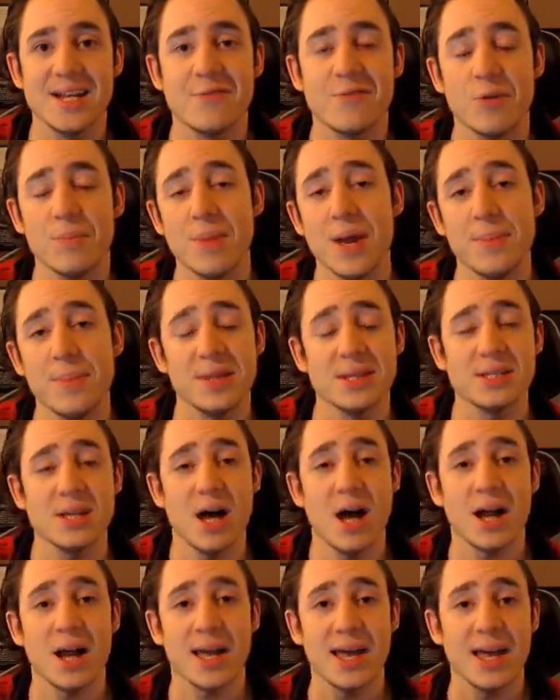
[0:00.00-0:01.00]
different. Maybe the
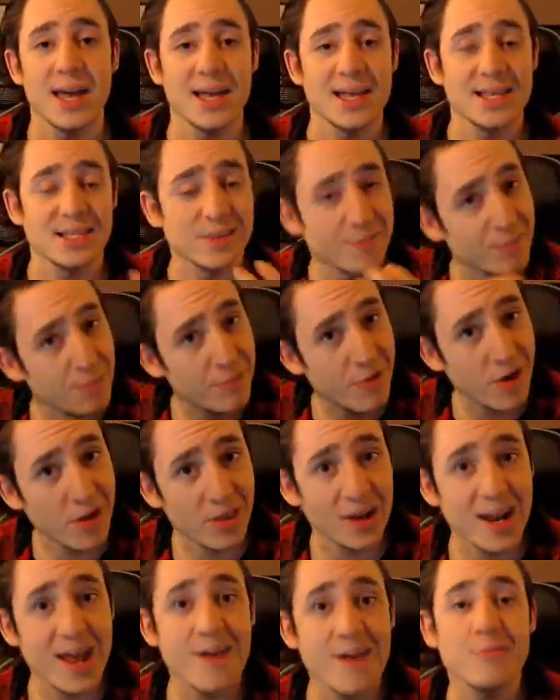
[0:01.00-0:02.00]
target is further
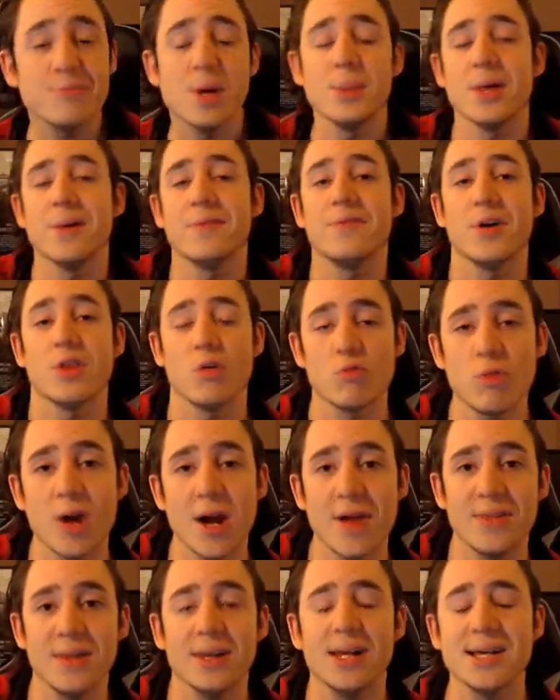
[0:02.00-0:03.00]
left, maybe they're further
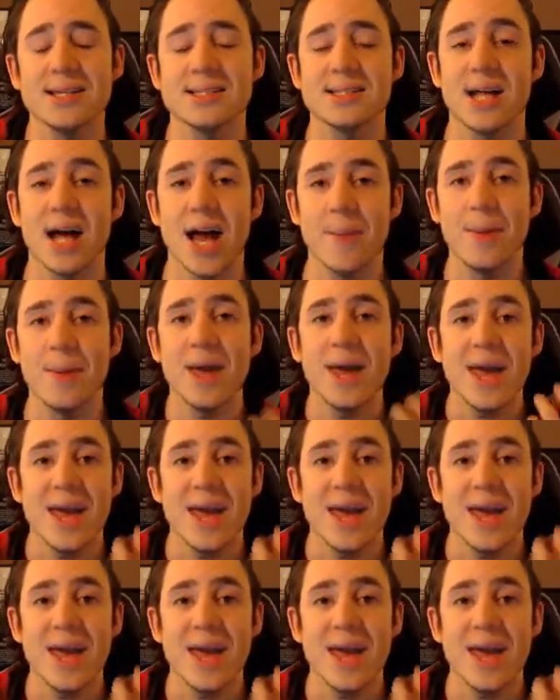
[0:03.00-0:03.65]
right than last time.